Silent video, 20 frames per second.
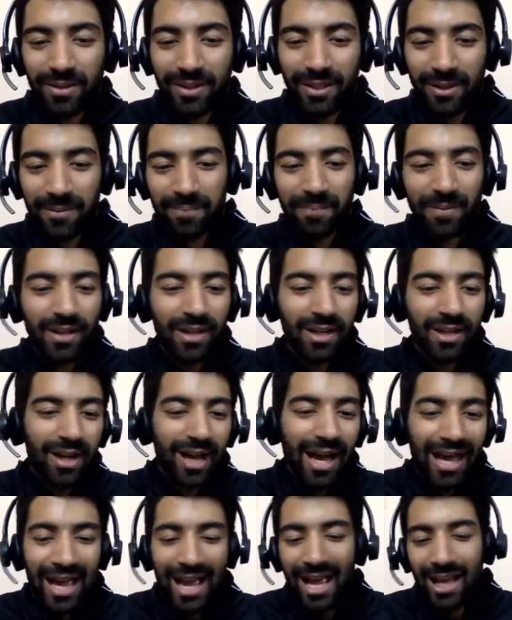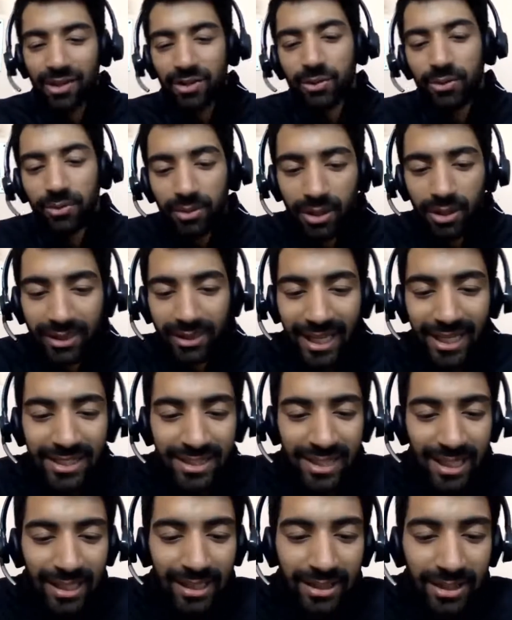Yeah. So
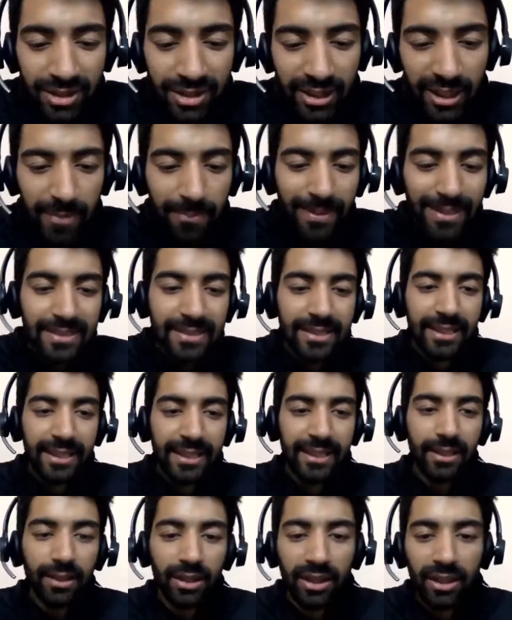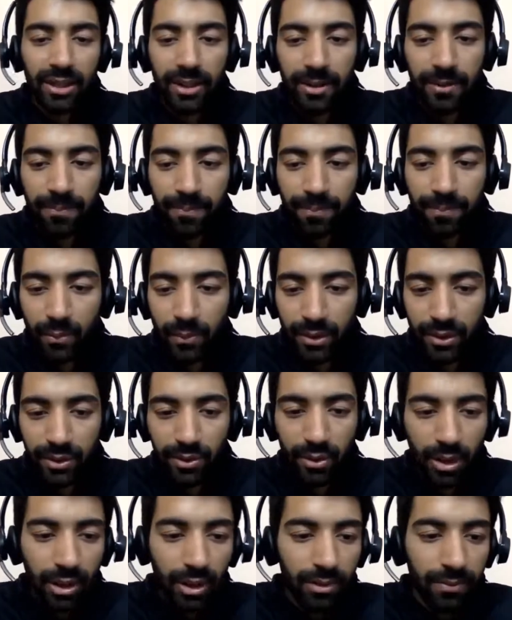next, I'll just share my screen with
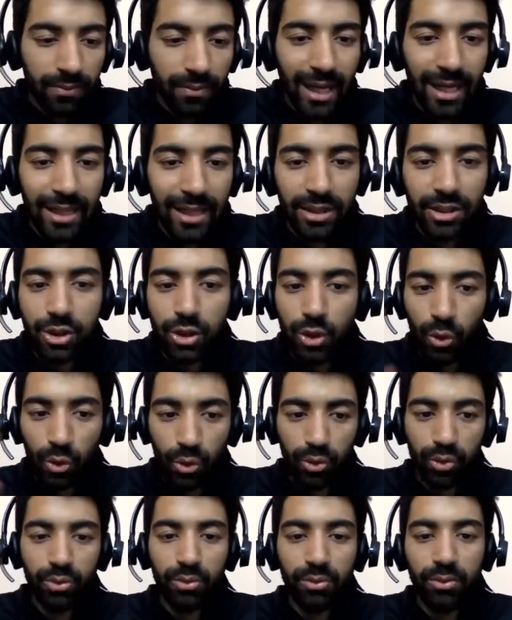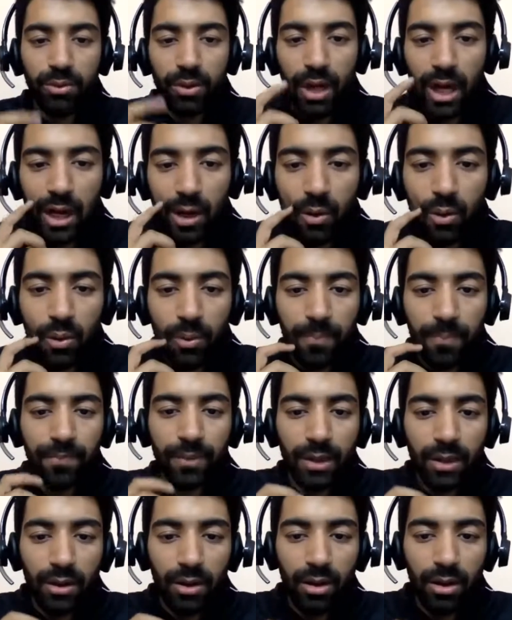you all. I'll just show you how
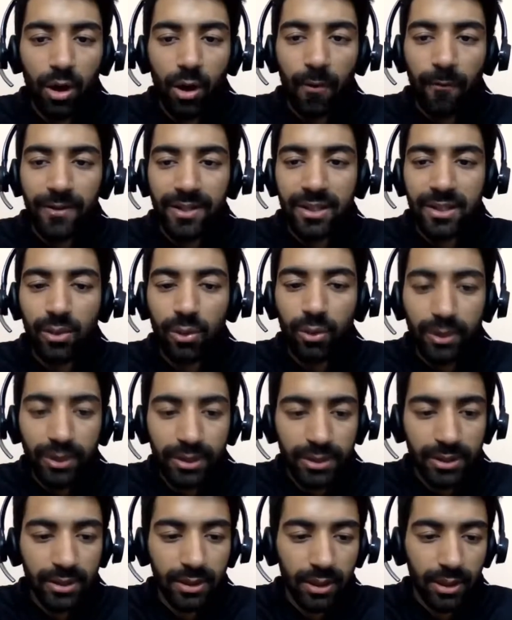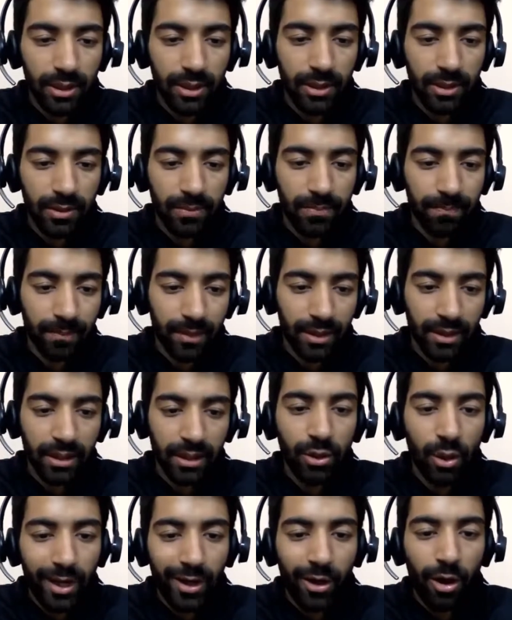office looks, the
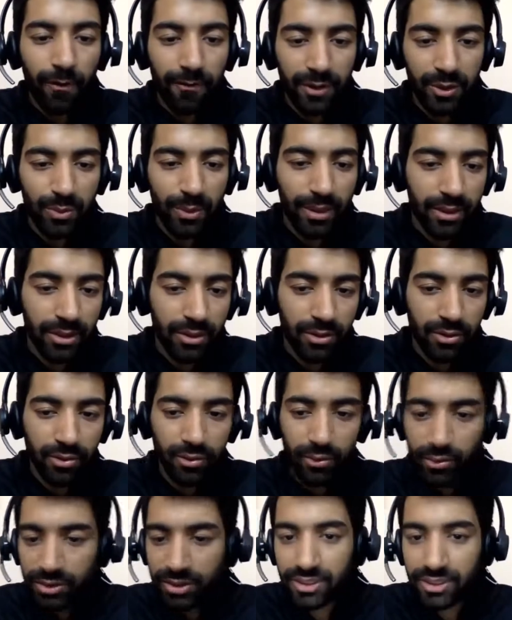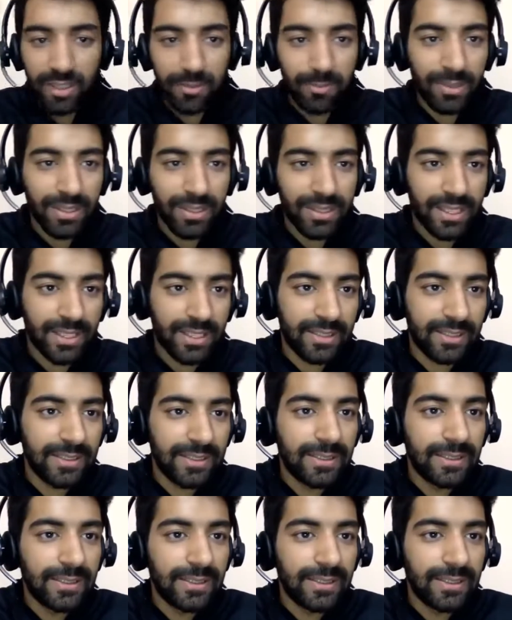Noida office one. So just give me a second.